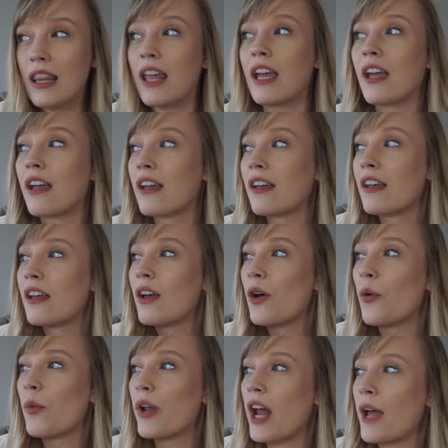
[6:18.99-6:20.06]
Like
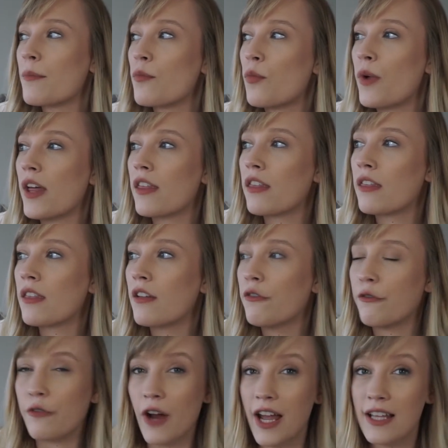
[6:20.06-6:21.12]
when I'm with
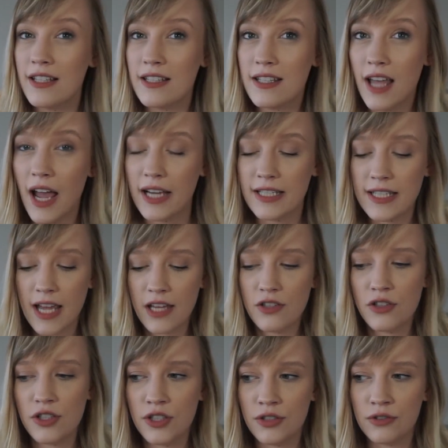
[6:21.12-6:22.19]
friends, I
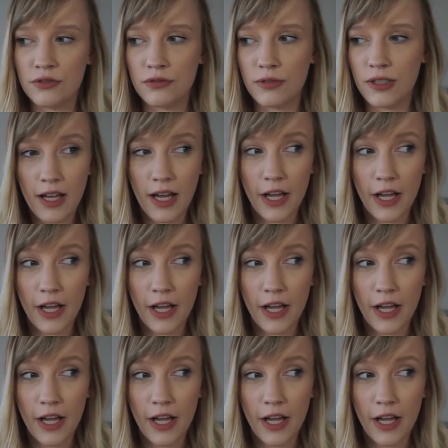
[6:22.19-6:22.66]
tend to,